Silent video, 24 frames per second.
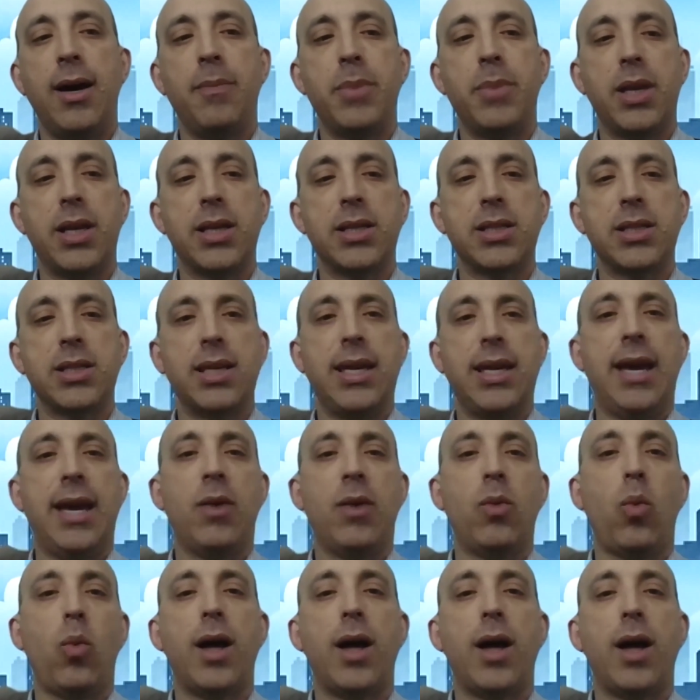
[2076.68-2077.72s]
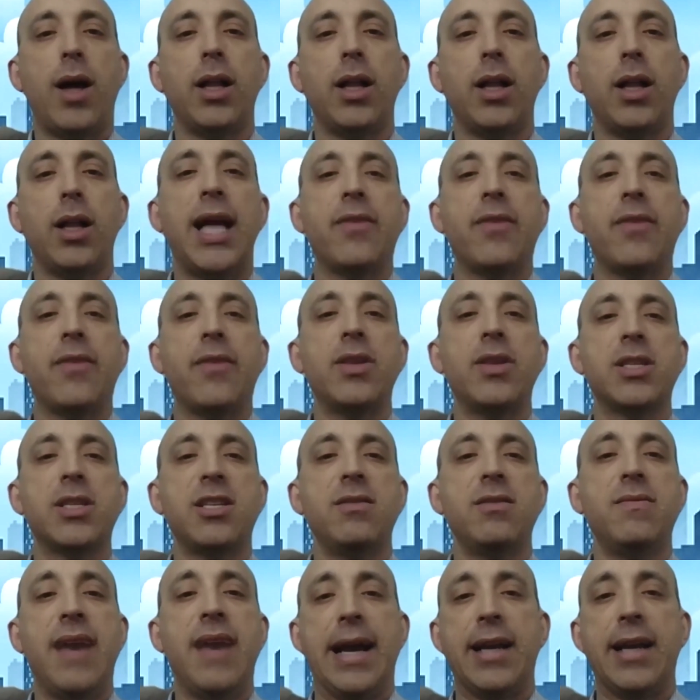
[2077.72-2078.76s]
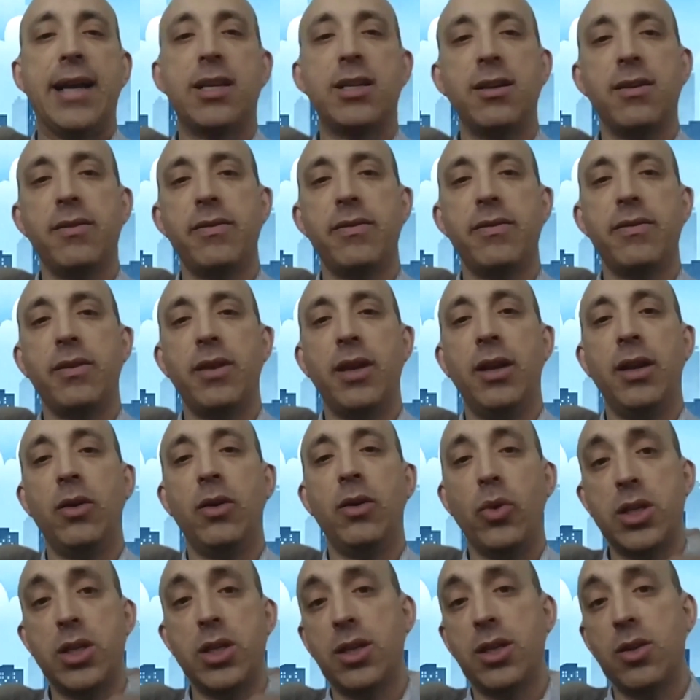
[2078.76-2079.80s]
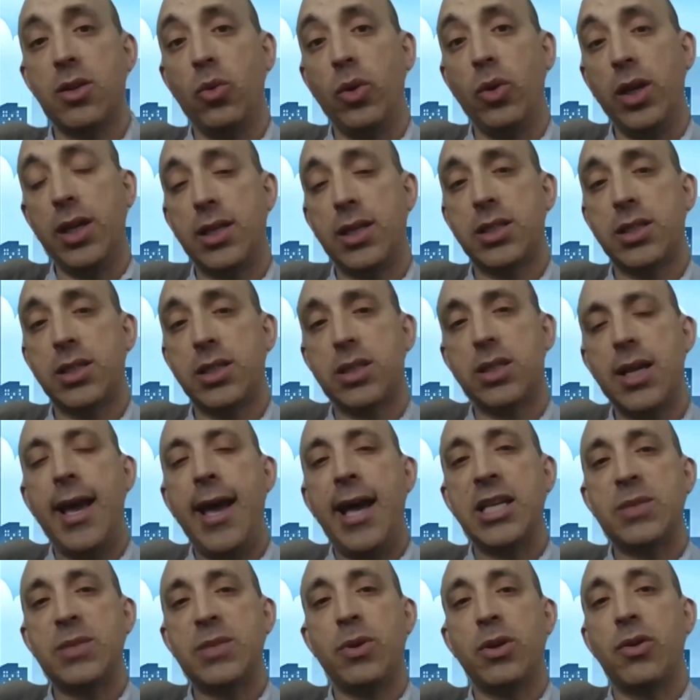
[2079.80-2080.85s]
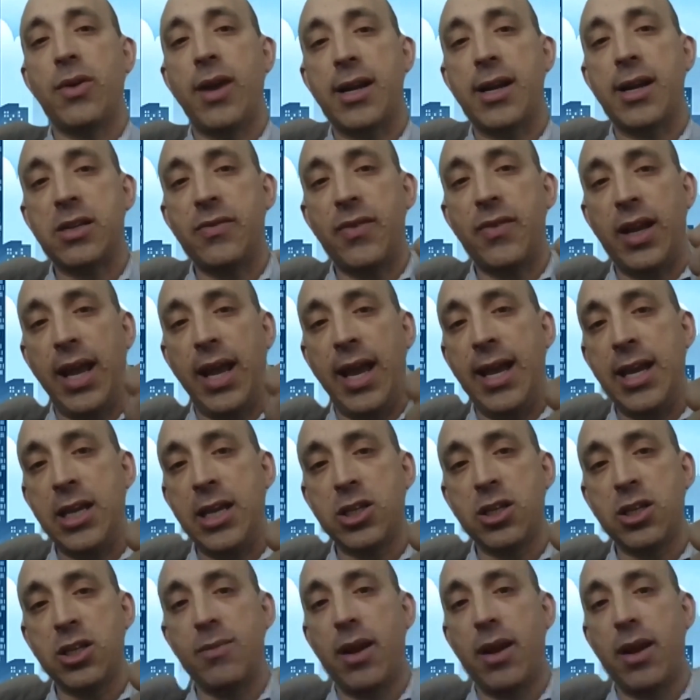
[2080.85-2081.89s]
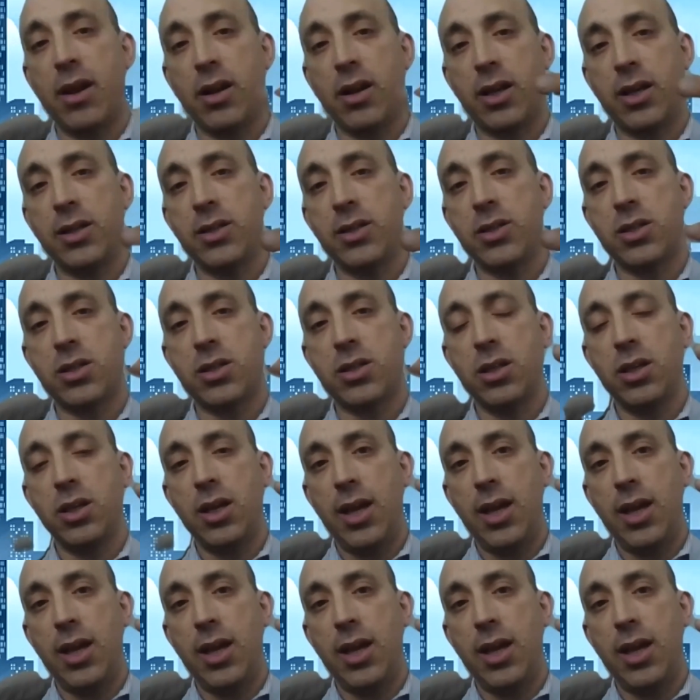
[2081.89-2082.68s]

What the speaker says: because, again, while a lot of this invective in recent weeks has been directed at Asian Americans